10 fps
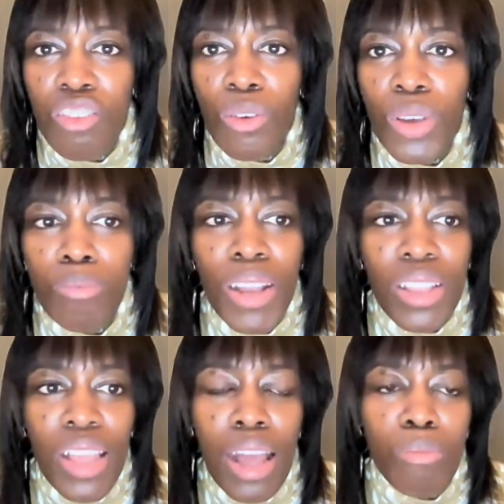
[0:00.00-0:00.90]
And so in
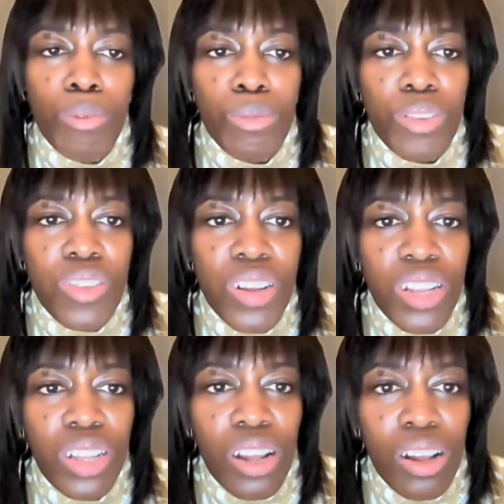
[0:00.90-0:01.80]
my lab, we
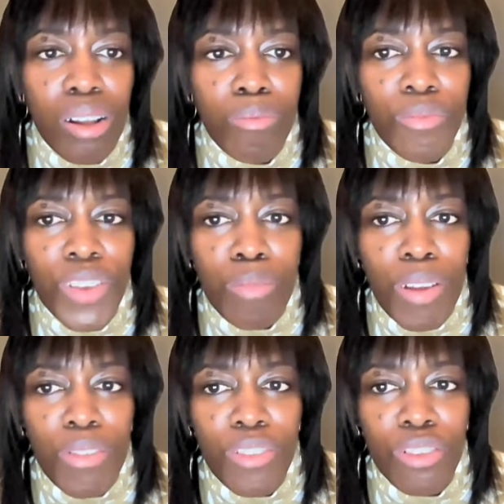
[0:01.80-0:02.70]
study
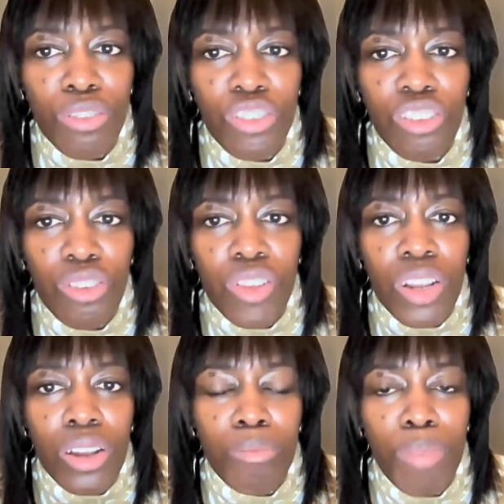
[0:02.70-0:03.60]
venom evolution
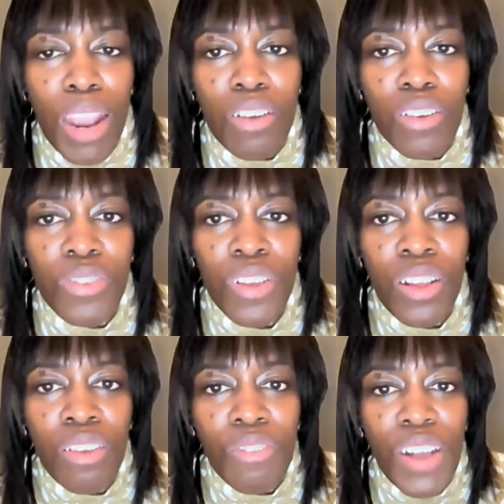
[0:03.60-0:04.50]
using a
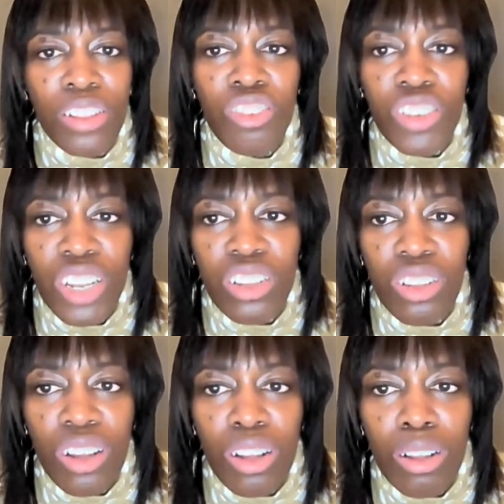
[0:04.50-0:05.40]
comparative
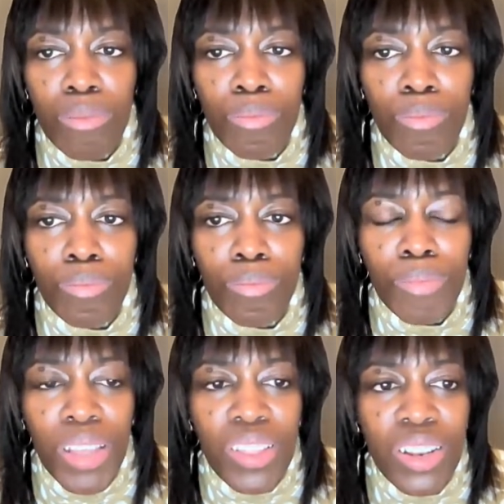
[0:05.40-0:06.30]
phylogenetic
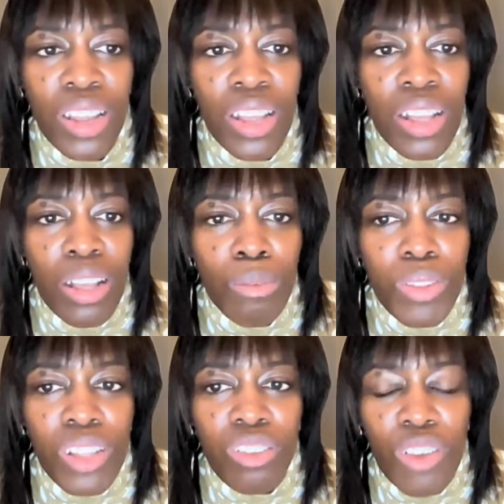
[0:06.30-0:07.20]
method.
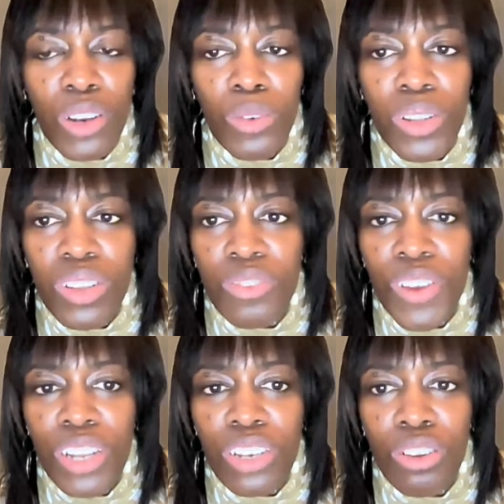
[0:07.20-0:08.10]
We then try to
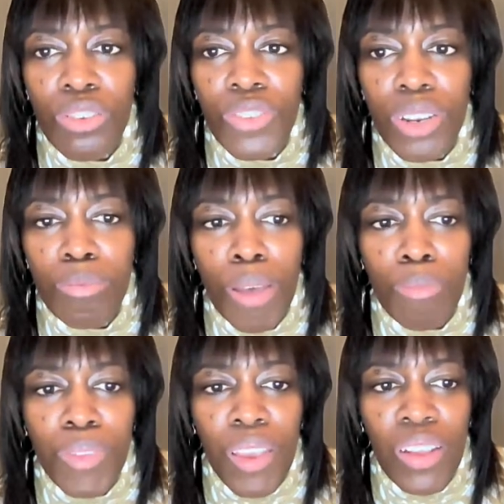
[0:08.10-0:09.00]
identify new
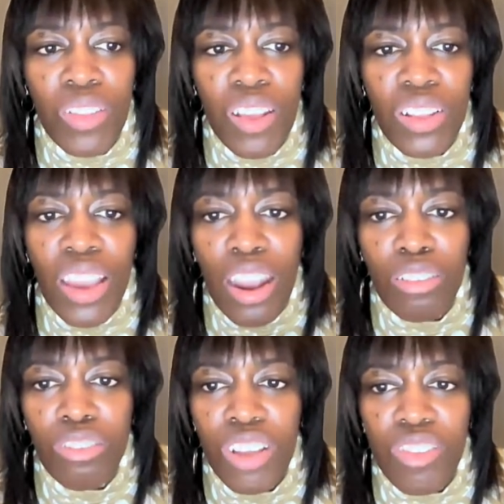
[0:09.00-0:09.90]
venom peptides and
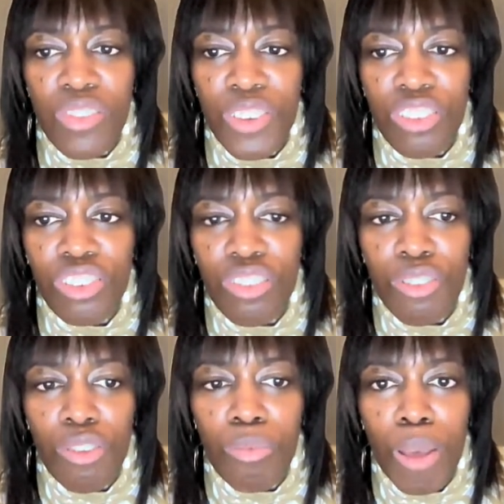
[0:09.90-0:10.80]
characterize the
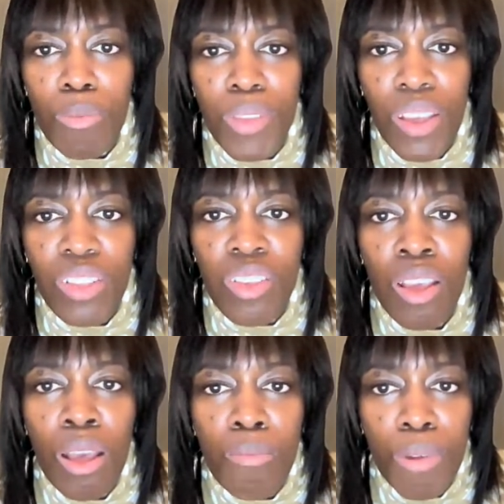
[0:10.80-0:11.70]
function of those
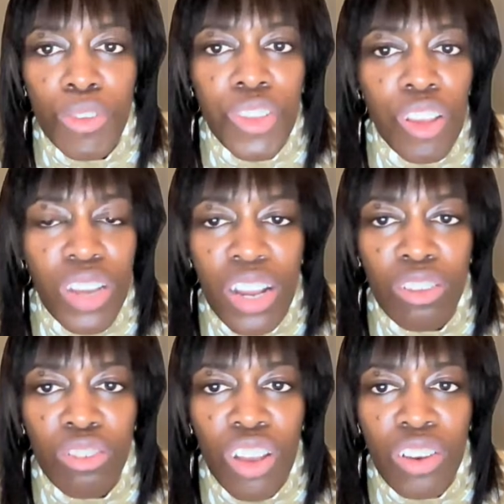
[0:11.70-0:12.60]
peptides, mostly on
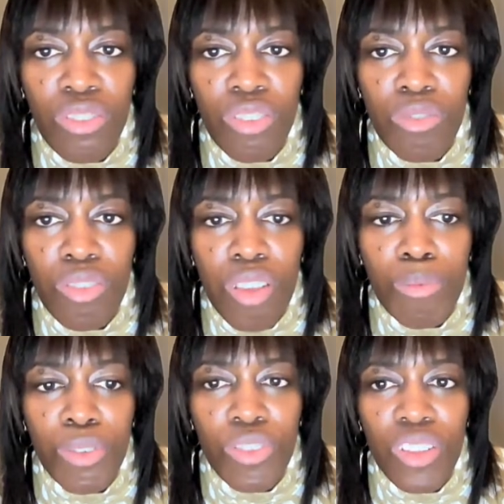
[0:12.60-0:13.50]
ion channels and
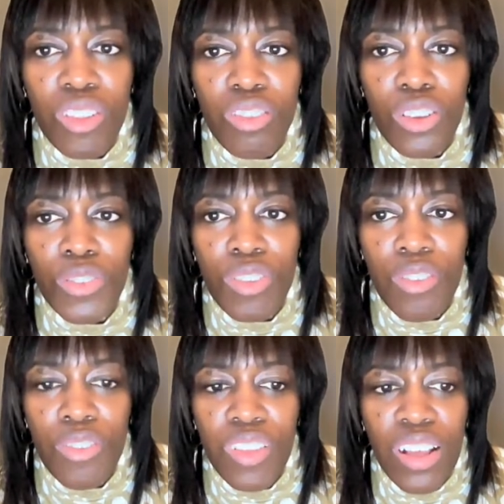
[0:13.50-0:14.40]
receptors at the
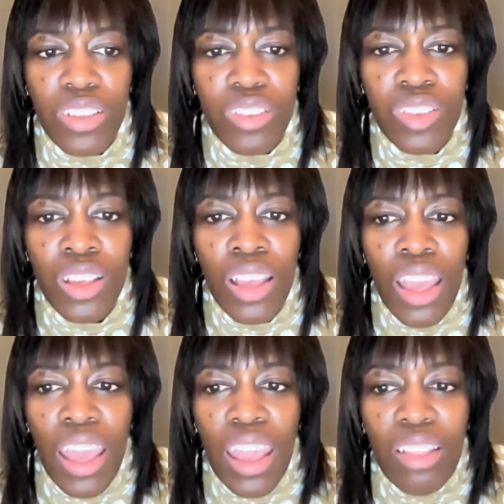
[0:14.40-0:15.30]
surface of cells,